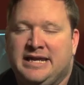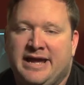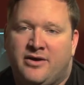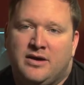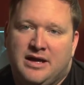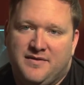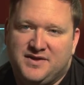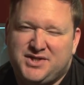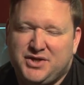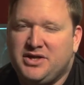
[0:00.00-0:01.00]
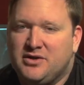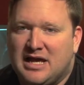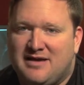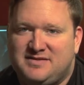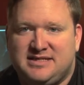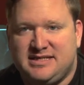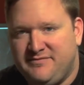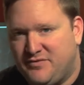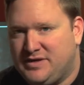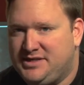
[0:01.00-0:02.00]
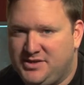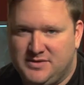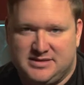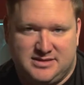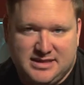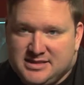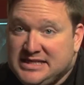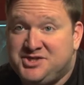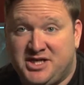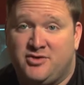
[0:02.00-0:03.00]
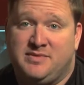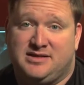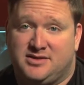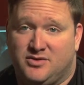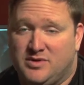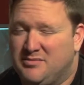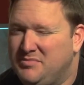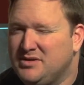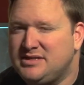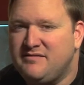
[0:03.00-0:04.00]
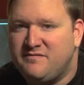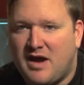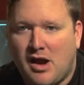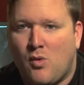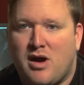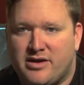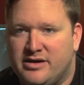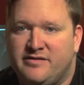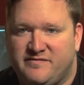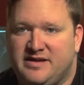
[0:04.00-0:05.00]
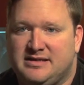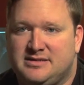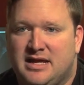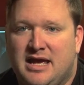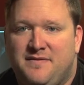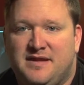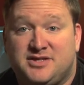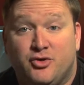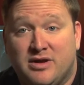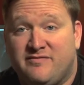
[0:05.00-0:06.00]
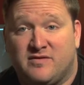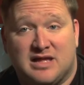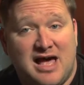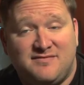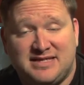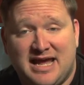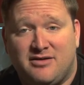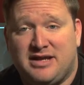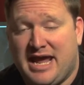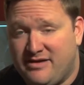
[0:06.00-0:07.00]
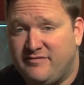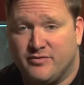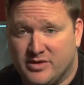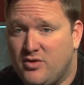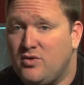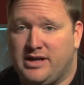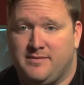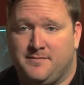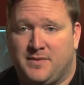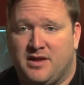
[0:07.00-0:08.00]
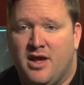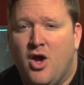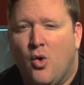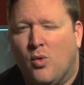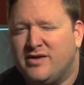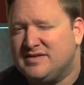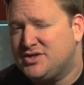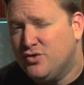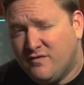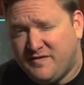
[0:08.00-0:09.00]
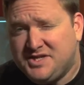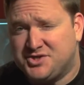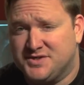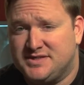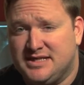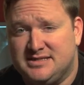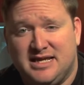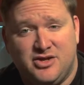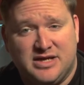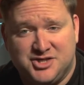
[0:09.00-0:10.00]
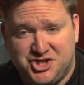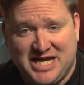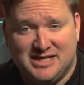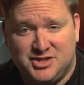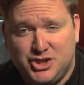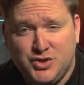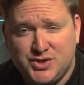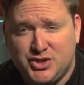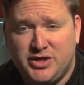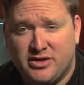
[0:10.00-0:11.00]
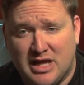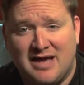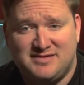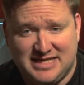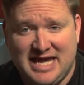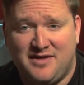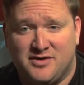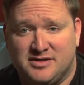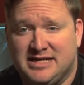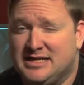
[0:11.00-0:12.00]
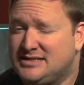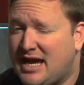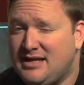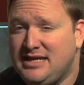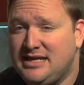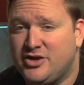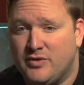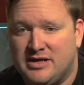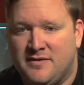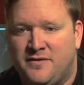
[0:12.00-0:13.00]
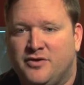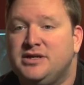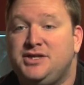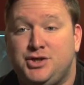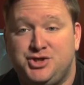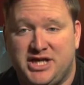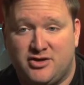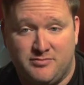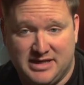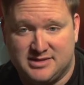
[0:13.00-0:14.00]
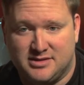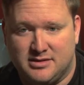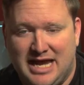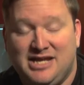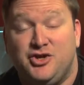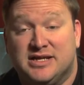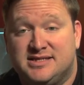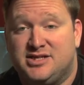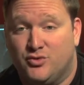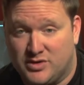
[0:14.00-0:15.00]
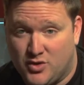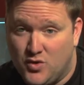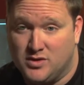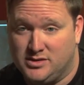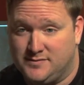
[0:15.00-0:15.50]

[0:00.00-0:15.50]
Now, the StudioLive 1642 is a 16-channel mixer with a built-in FireWire interface that's great for live sound and for recording. One of its cool features is that you can chain two StudioLives together to get a tightly integrated 32-channel mixer, and you can still record.